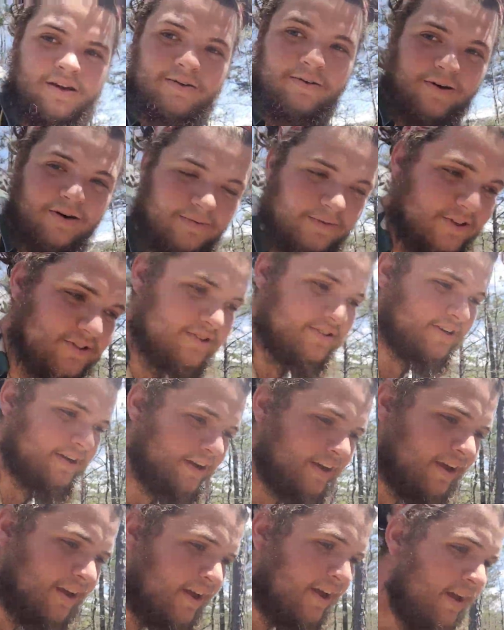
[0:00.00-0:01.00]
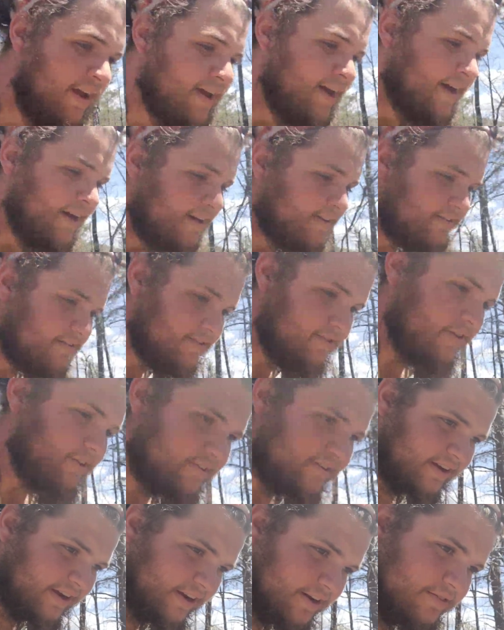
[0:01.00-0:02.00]
we're almost to the
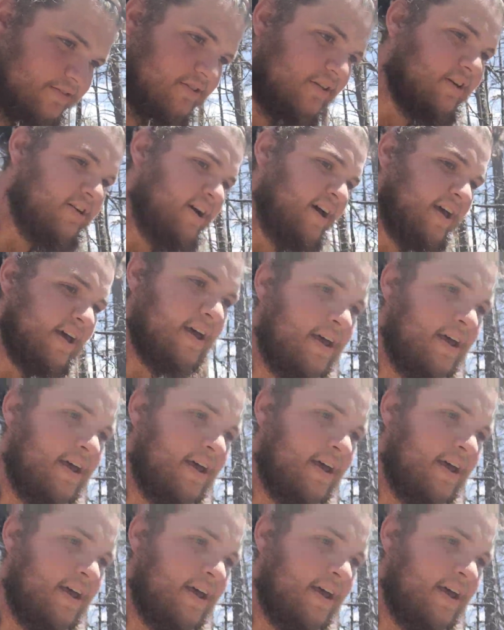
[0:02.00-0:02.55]
town, so